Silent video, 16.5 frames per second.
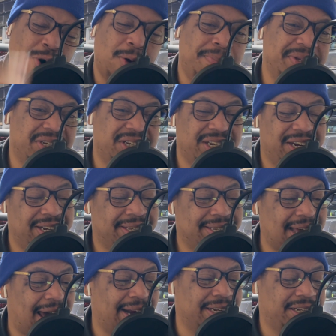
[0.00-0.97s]
but you
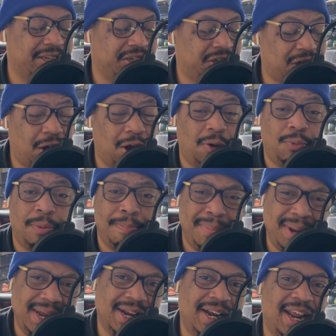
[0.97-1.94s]
decided to share it with
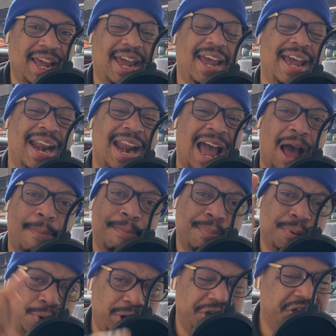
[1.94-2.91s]
me today, and I
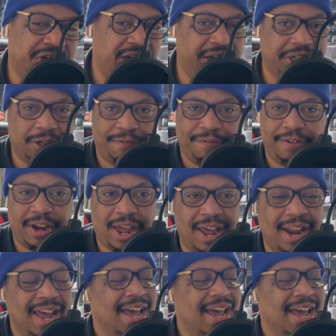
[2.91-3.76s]
appreciate you for that.